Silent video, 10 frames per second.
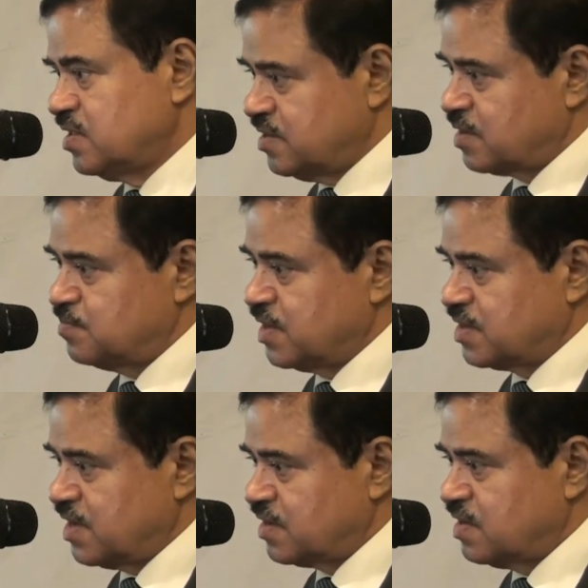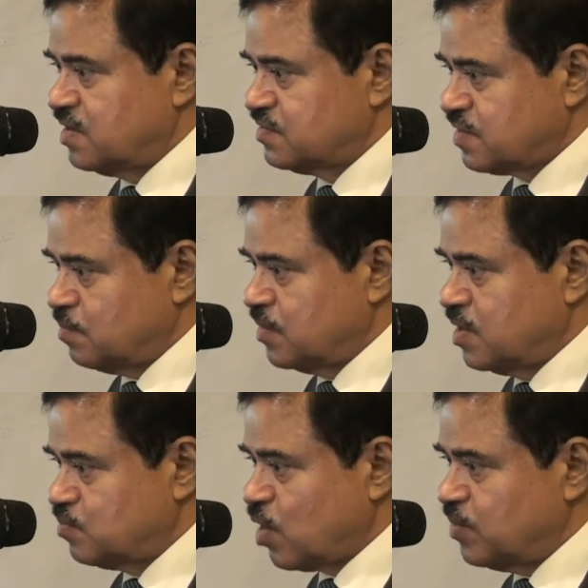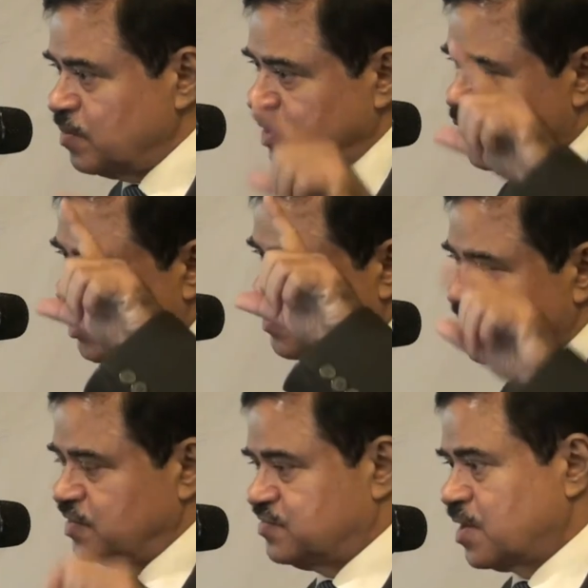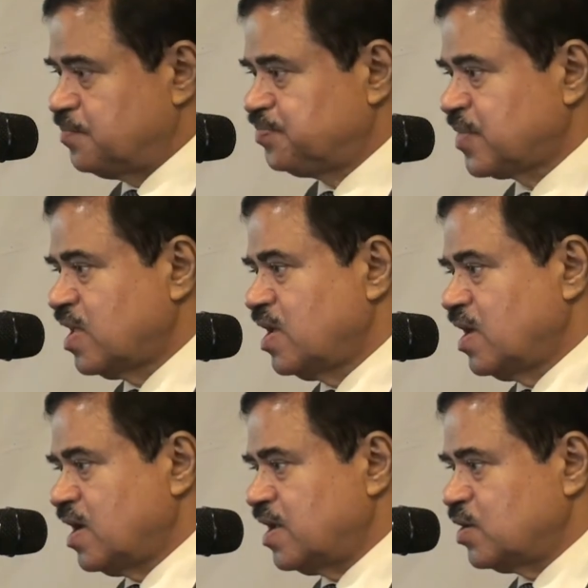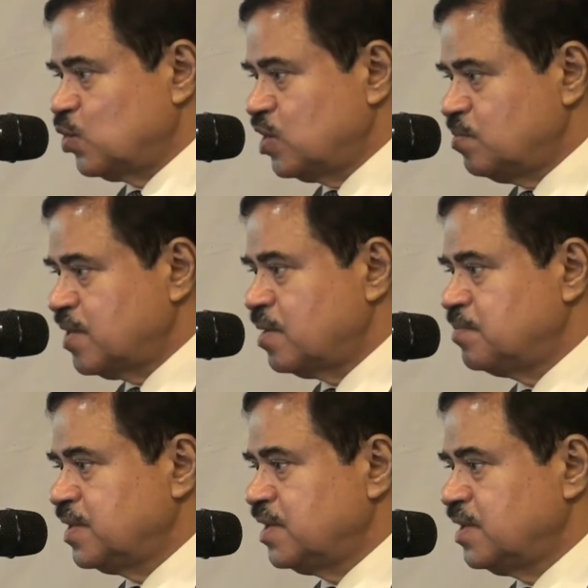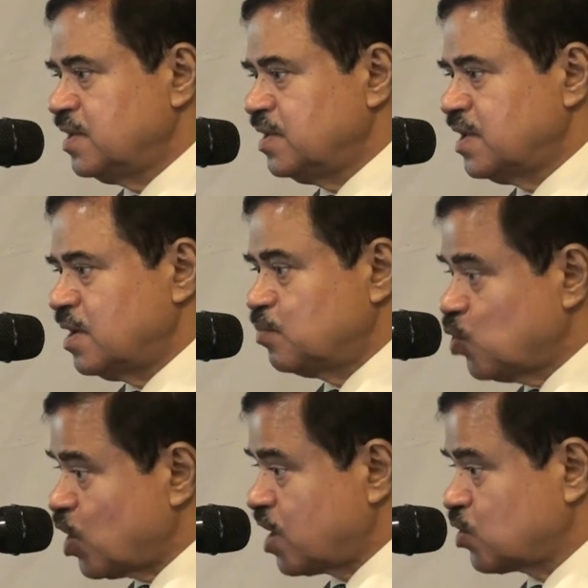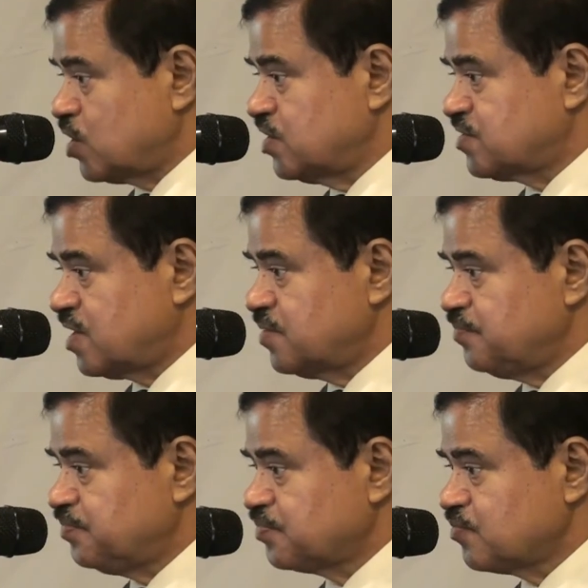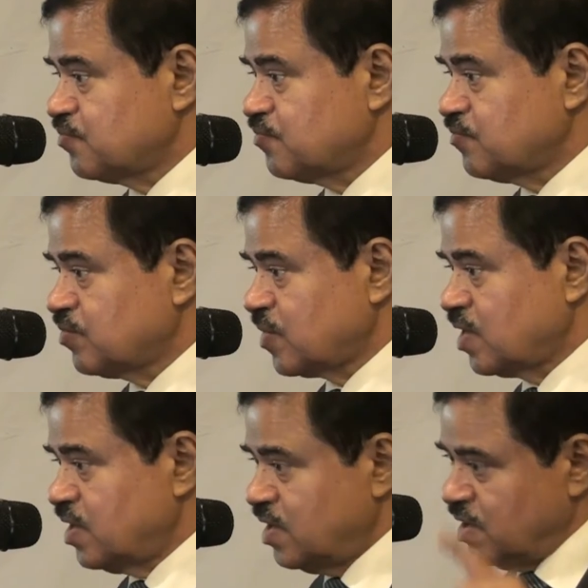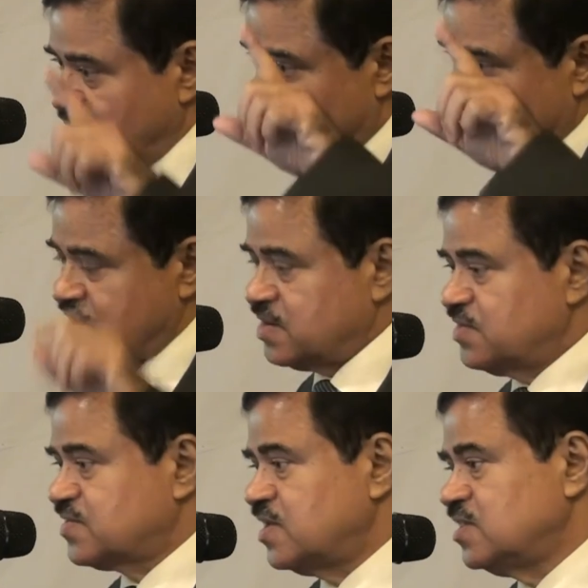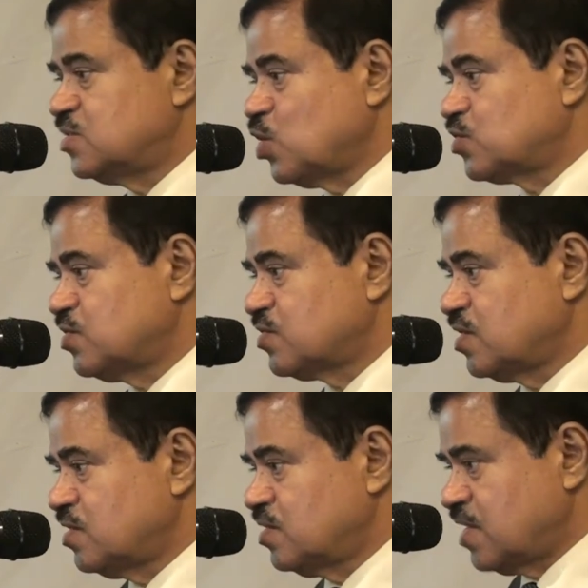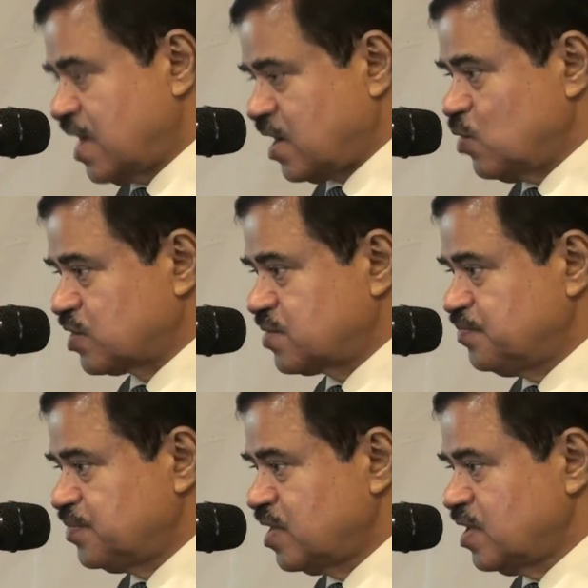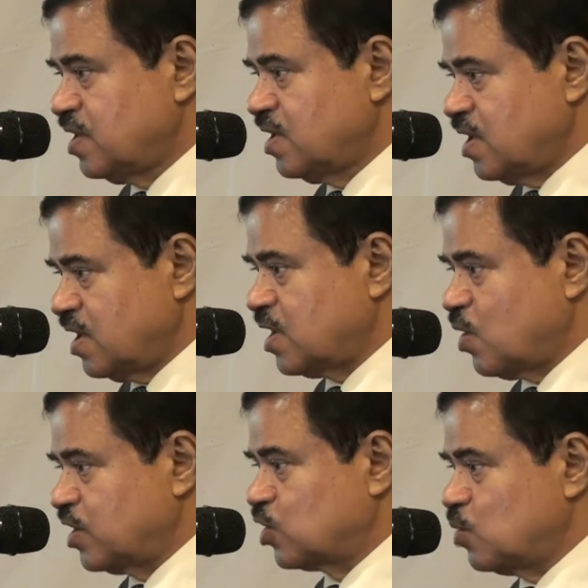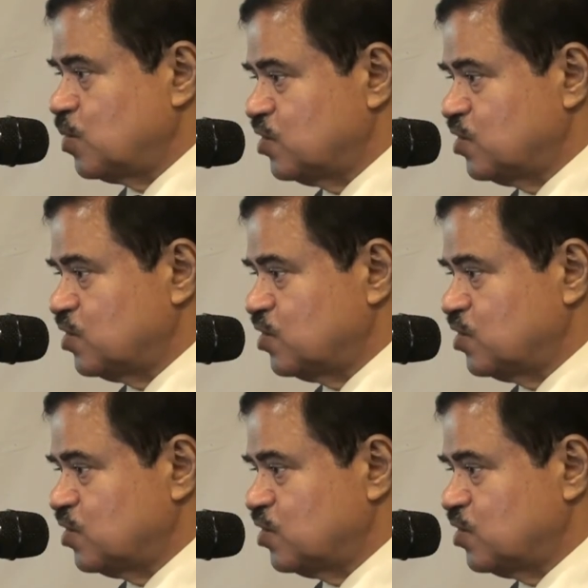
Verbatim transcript: that may create some problem in our reserve. And we may be in a poorer condition, at, at least in that account, and our economy will